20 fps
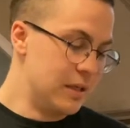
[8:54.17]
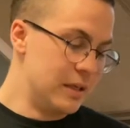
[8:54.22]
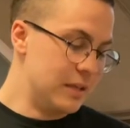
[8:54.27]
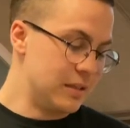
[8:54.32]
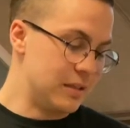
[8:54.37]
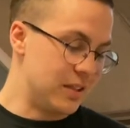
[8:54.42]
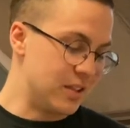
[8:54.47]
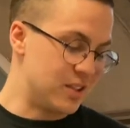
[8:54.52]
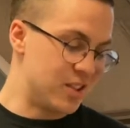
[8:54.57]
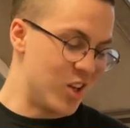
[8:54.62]

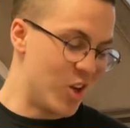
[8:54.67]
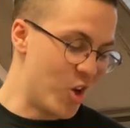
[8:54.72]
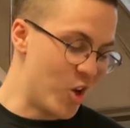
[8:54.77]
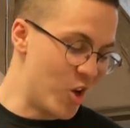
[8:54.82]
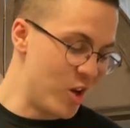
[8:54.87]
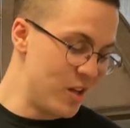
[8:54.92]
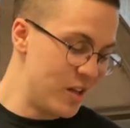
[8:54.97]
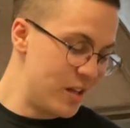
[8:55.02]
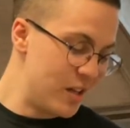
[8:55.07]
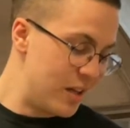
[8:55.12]
there's
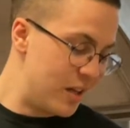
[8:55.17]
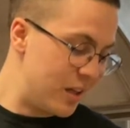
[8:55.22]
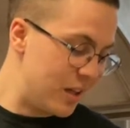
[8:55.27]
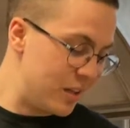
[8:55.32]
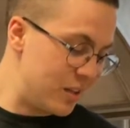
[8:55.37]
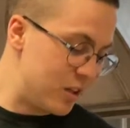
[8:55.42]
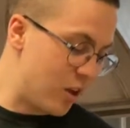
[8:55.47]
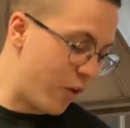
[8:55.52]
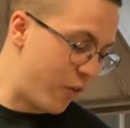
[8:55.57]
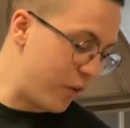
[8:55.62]

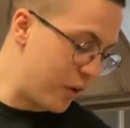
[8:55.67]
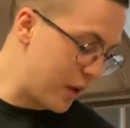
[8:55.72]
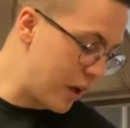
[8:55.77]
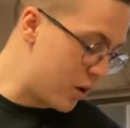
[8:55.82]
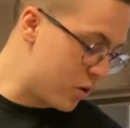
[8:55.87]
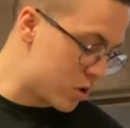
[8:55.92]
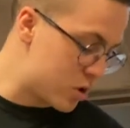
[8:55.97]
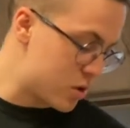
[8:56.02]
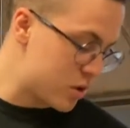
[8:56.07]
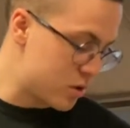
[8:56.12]
nothing
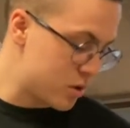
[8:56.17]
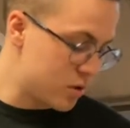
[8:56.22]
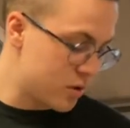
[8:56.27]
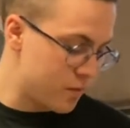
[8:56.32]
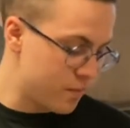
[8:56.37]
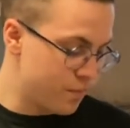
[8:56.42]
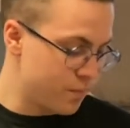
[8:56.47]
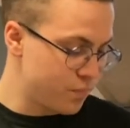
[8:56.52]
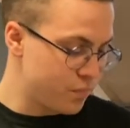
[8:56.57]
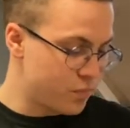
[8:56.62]
else
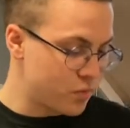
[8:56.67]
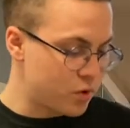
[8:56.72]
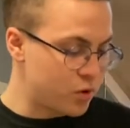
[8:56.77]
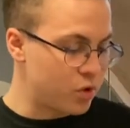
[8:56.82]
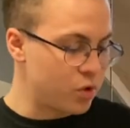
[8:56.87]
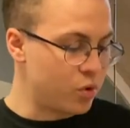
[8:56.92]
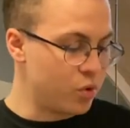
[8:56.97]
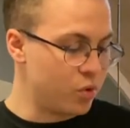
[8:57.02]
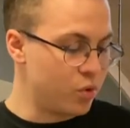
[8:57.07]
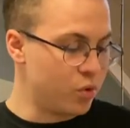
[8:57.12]

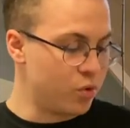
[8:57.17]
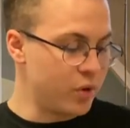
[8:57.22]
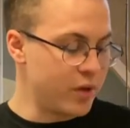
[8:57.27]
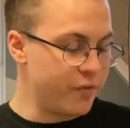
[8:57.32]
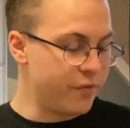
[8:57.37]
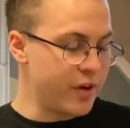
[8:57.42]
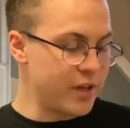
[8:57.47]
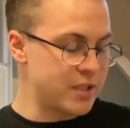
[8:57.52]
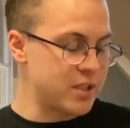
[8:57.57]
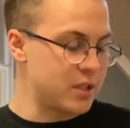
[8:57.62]
to
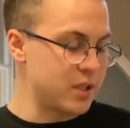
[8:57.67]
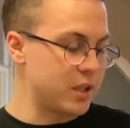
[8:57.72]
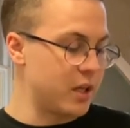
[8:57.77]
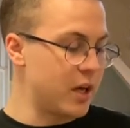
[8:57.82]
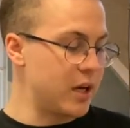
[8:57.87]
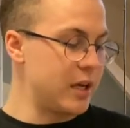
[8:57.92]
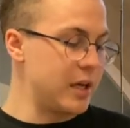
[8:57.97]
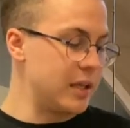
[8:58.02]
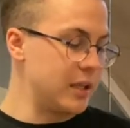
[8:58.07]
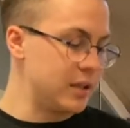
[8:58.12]

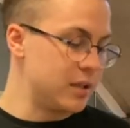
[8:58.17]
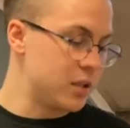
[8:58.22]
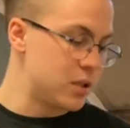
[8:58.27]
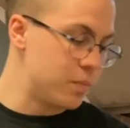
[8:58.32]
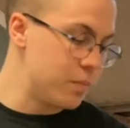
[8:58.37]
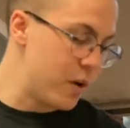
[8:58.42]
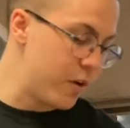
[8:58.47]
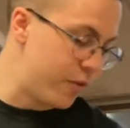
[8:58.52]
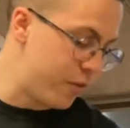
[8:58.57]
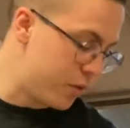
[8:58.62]
investigate in this
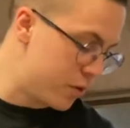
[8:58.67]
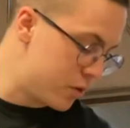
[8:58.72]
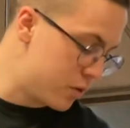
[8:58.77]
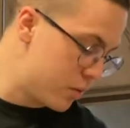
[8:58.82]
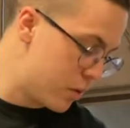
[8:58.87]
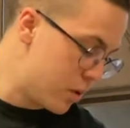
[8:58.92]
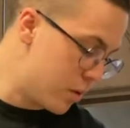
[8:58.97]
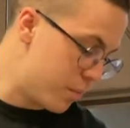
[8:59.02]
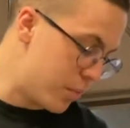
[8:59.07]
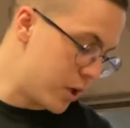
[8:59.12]

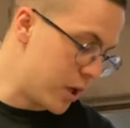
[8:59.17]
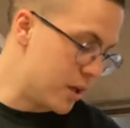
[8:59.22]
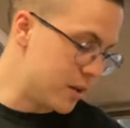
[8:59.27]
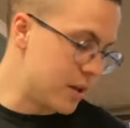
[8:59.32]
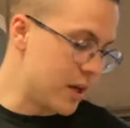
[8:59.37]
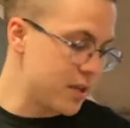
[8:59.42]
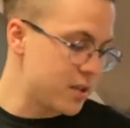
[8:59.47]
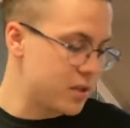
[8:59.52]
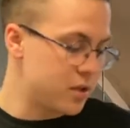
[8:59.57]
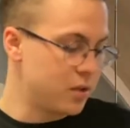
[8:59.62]
method. But yeah,
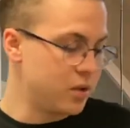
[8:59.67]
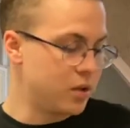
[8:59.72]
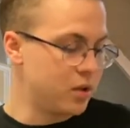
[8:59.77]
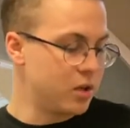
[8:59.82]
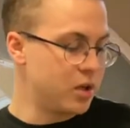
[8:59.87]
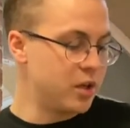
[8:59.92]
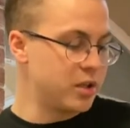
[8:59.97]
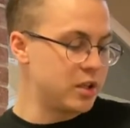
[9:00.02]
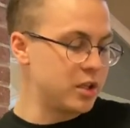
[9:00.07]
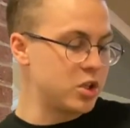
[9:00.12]
that's the
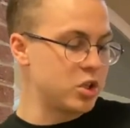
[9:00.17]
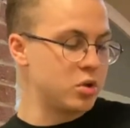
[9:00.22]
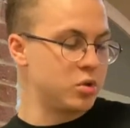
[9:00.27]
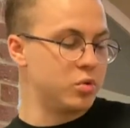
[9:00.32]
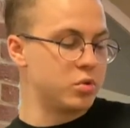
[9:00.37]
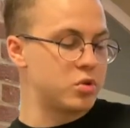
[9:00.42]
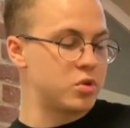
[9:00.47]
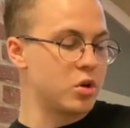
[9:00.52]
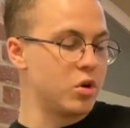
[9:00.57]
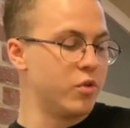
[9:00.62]

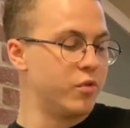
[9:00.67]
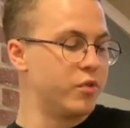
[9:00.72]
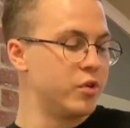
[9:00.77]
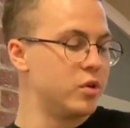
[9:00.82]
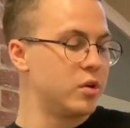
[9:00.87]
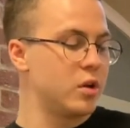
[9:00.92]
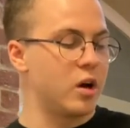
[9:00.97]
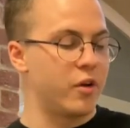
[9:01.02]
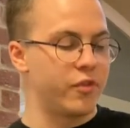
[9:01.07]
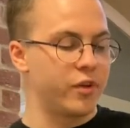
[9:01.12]
additional
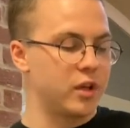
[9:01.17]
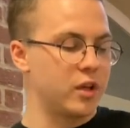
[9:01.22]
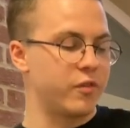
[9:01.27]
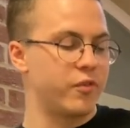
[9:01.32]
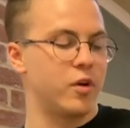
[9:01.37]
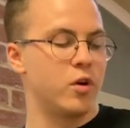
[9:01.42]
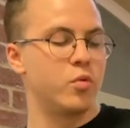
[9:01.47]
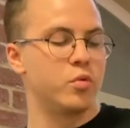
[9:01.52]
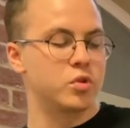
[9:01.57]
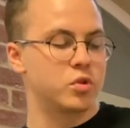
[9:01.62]
solvent. I think if
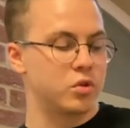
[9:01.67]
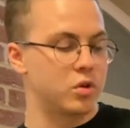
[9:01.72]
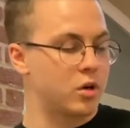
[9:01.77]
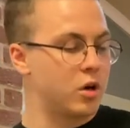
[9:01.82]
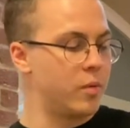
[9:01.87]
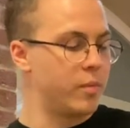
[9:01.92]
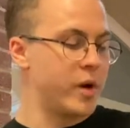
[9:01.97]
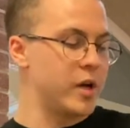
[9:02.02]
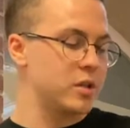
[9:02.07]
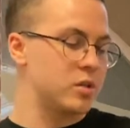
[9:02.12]
I was going to
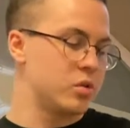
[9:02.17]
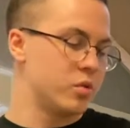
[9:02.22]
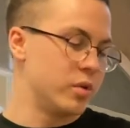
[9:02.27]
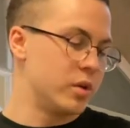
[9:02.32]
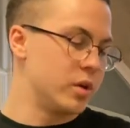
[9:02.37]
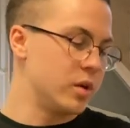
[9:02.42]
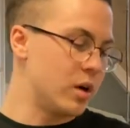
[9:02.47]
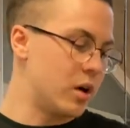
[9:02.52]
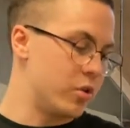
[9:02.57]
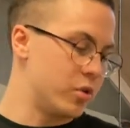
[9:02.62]
come back to
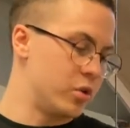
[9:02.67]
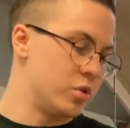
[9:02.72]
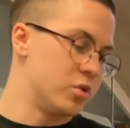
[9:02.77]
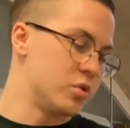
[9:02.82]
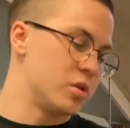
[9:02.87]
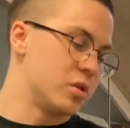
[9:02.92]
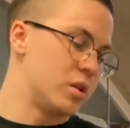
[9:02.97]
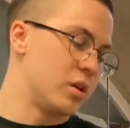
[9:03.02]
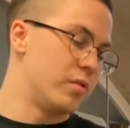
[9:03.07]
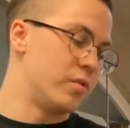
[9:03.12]
it, I'd use
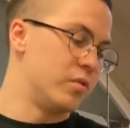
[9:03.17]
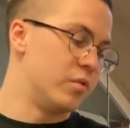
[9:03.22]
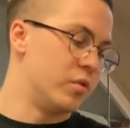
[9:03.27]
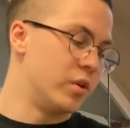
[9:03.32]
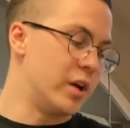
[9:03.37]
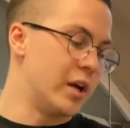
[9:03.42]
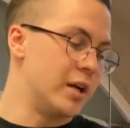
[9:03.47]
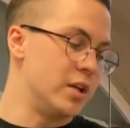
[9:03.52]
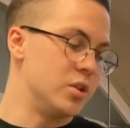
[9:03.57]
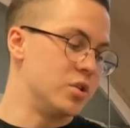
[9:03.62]
a different
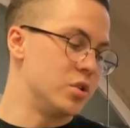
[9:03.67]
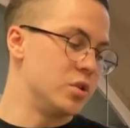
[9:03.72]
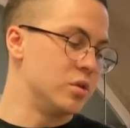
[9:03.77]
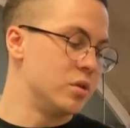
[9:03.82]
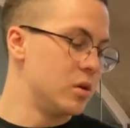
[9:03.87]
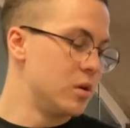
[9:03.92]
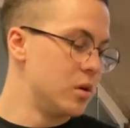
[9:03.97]
reagent